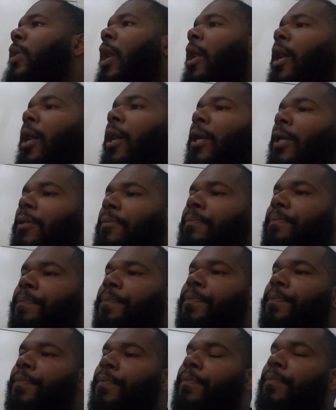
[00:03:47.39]

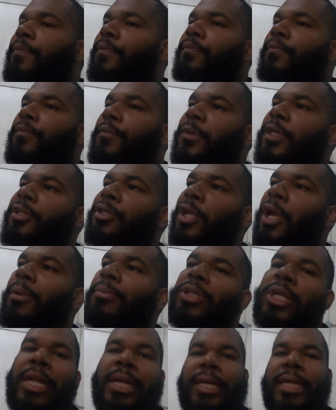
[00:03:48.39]
Um, so
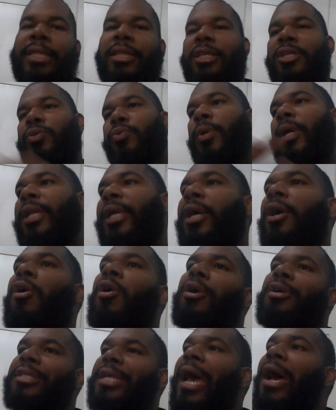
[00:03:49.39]
I'm trying to get these running
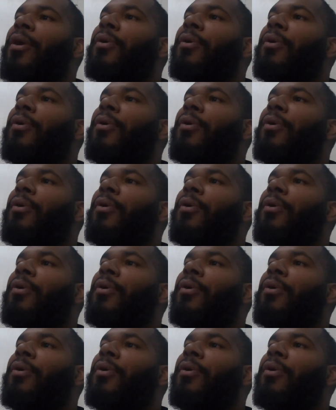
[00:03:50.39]
cars